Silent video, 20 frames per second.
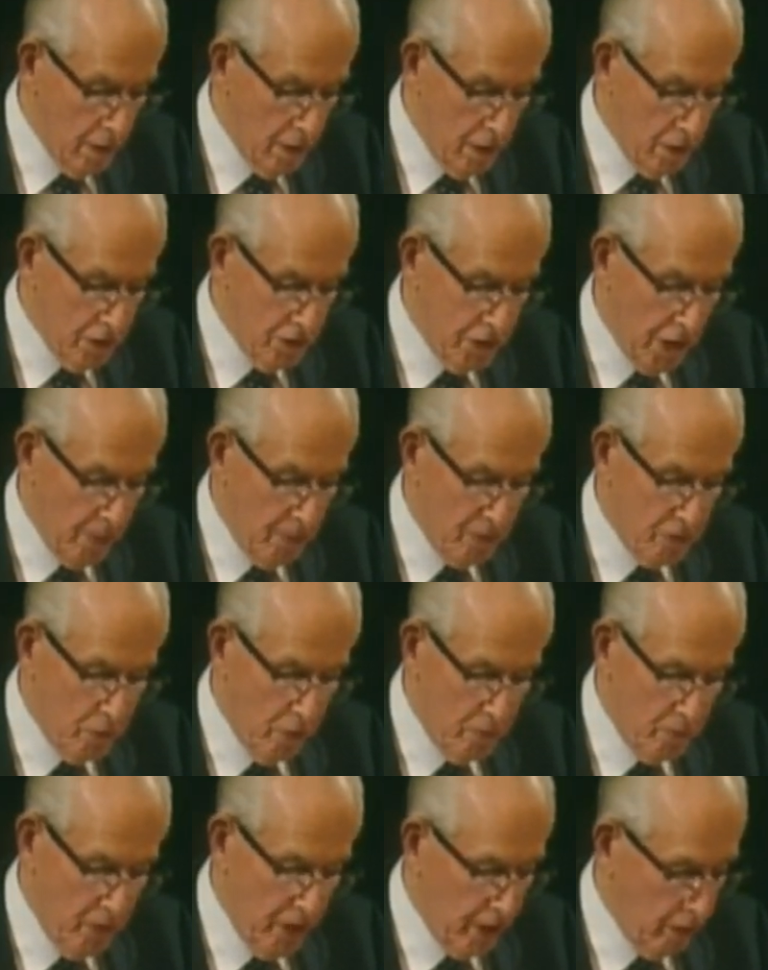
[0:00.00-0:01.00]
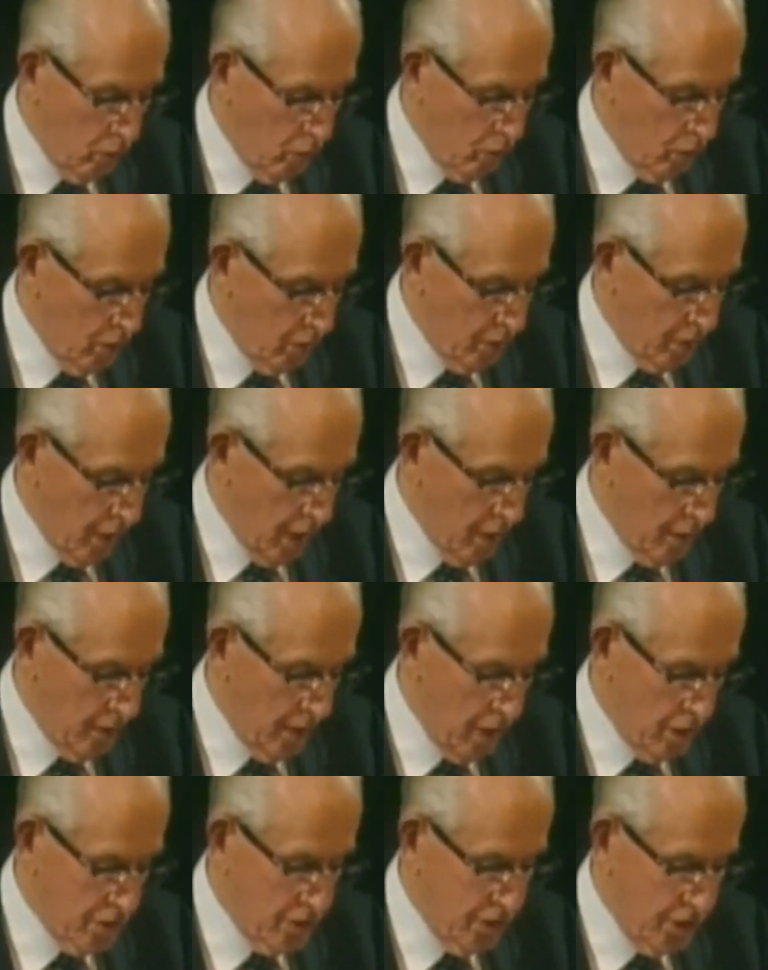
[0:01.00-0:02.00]
shepherds would bring
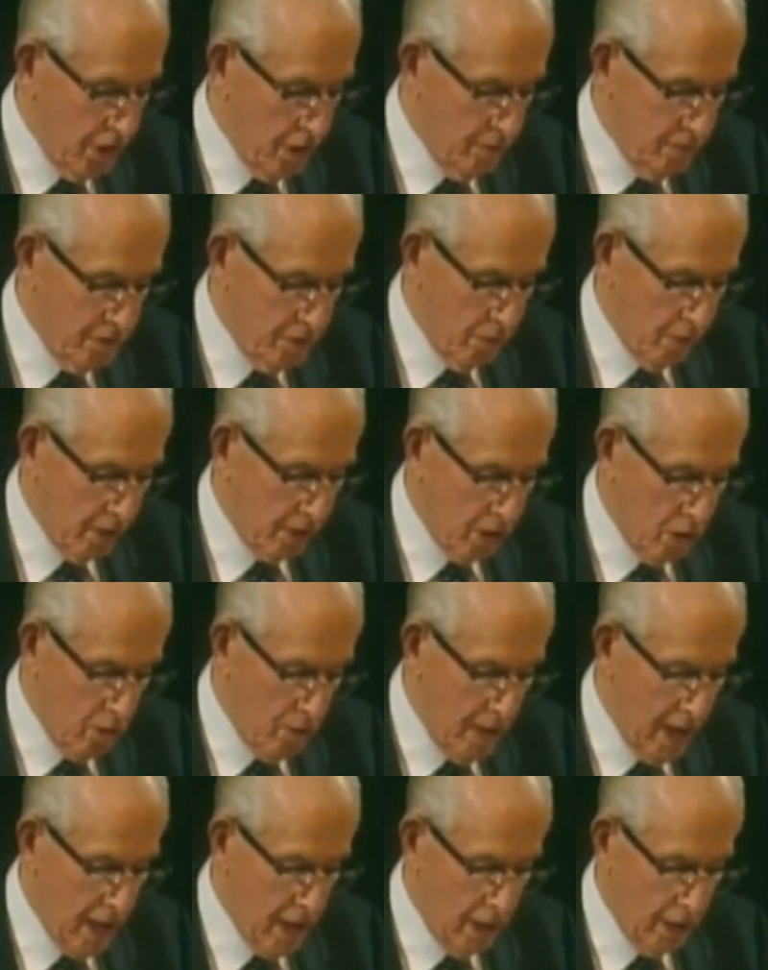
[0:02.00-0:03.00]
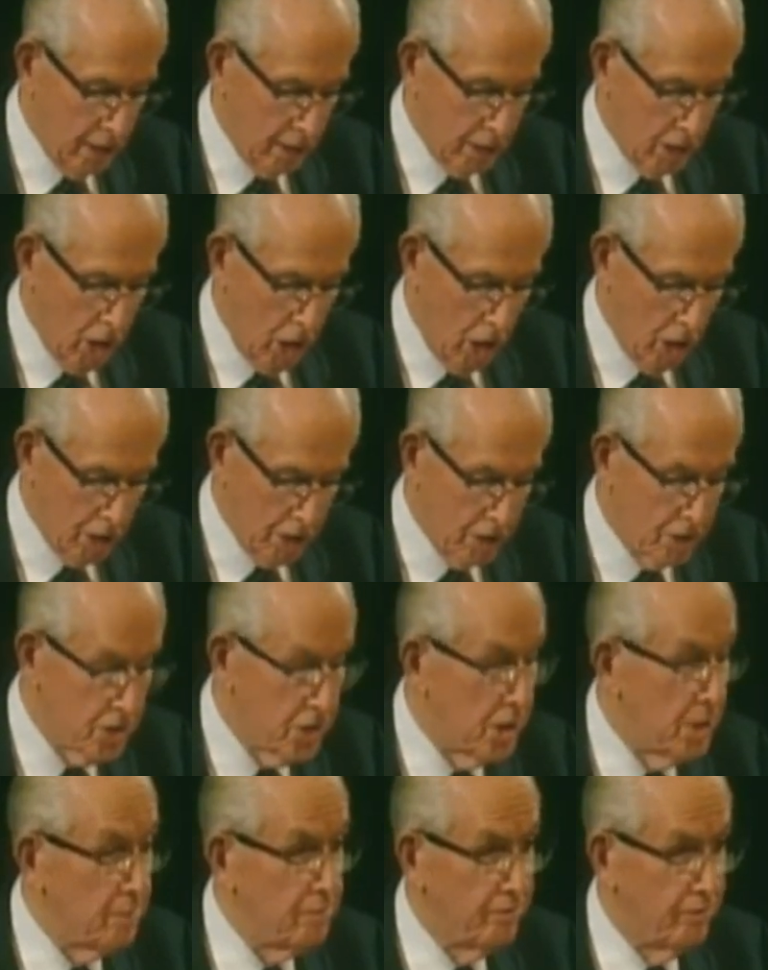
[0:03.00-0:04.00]
their sheep to a corral called a
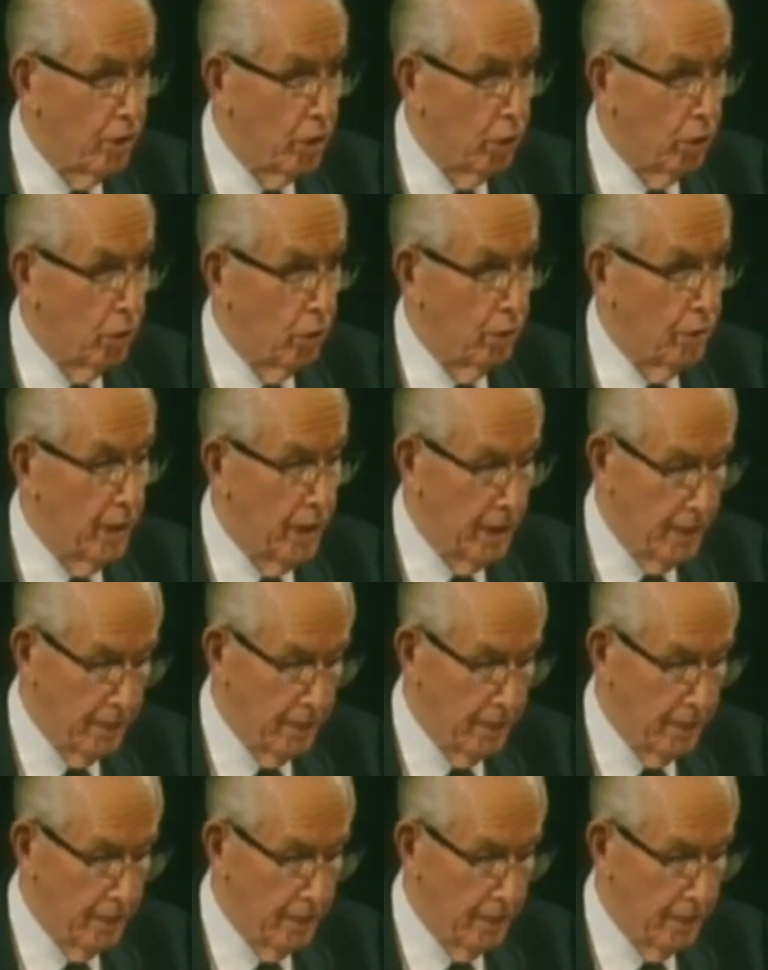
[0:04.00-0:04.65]
sheepfold.